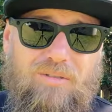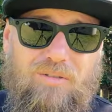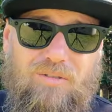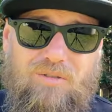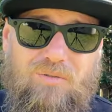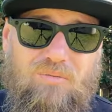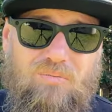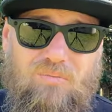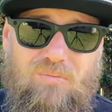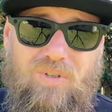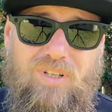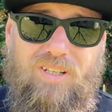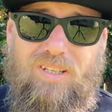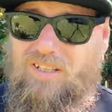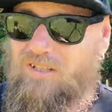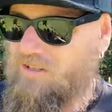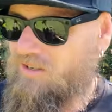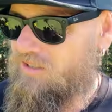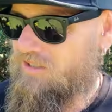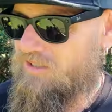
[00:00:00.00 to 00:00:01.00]
looks
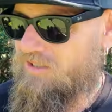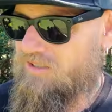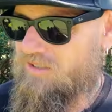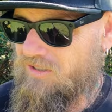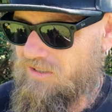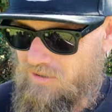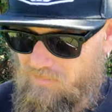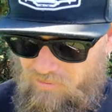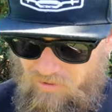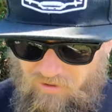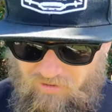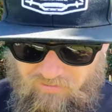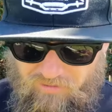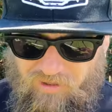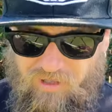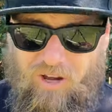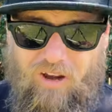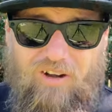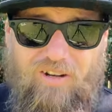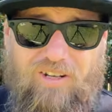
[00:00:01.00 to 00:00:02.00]
really nice. It's got this
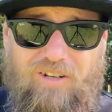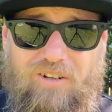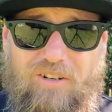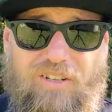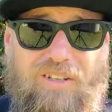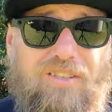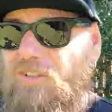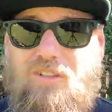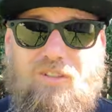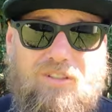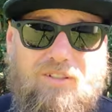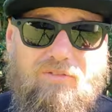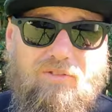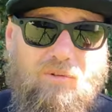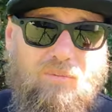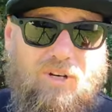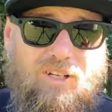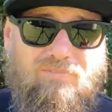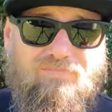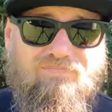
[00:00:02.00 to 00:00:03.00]
beautiful coating on it. If you're looking
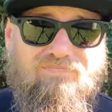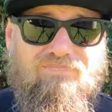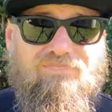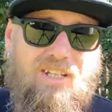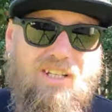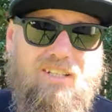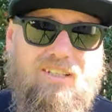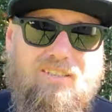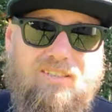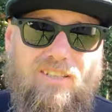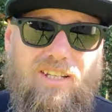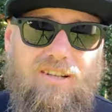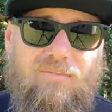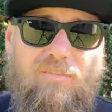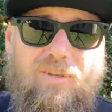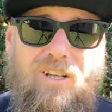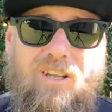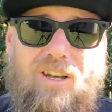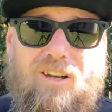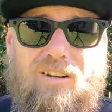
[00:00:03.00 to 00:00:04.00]
for one, check
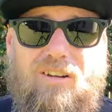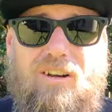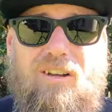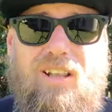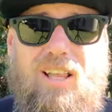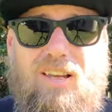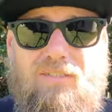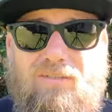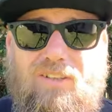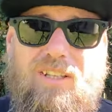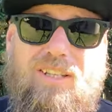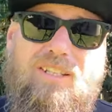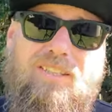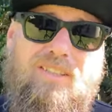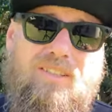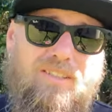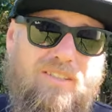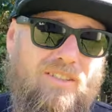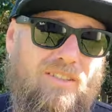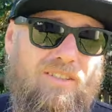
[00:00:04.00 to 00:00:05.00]
down below. I'll have
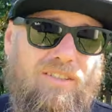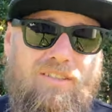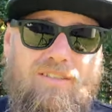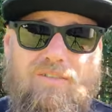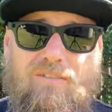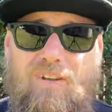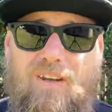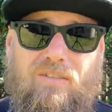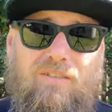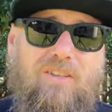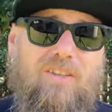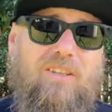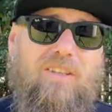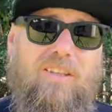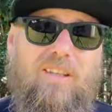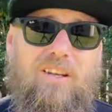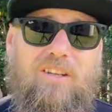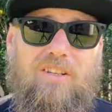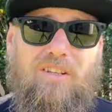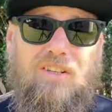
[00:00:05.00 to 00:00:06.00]
links for
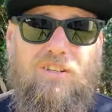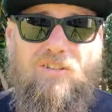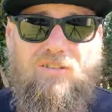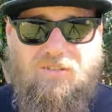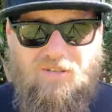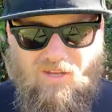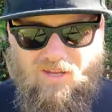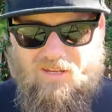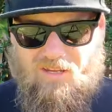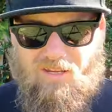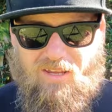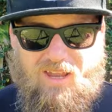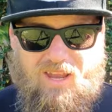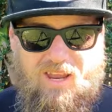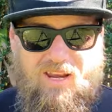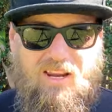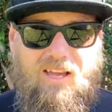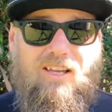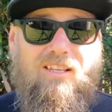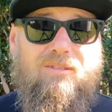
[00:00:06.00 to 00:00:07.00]
everything that I use,
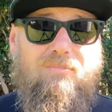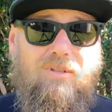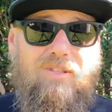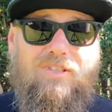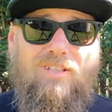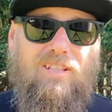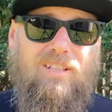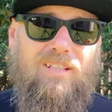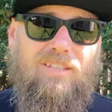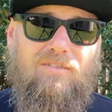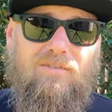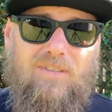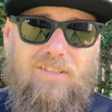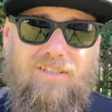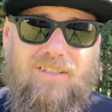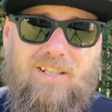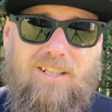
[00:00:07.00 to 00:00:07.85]
and especially a link for the